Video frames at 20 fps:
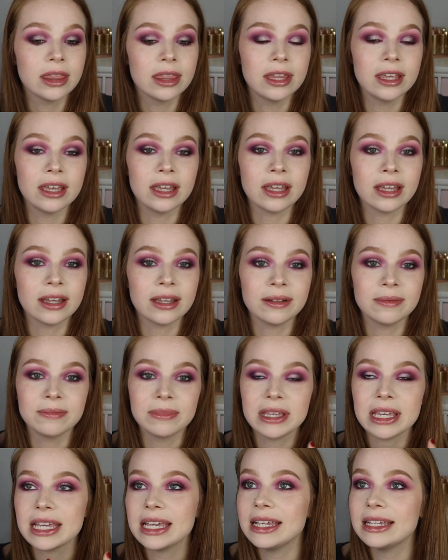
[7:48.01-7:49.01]
the
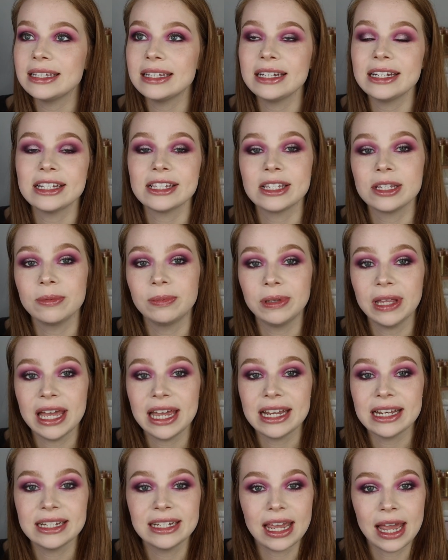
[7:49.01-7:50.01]
easiness to
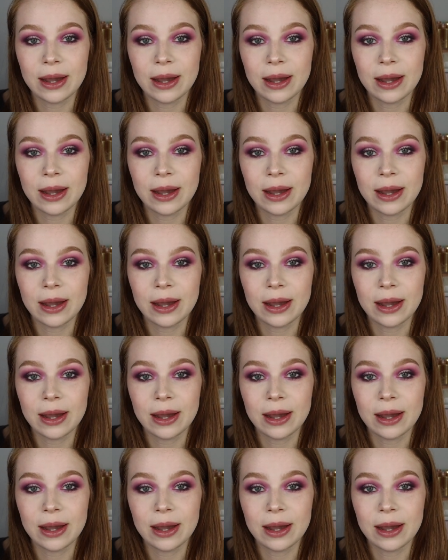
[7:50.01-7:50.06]
blend.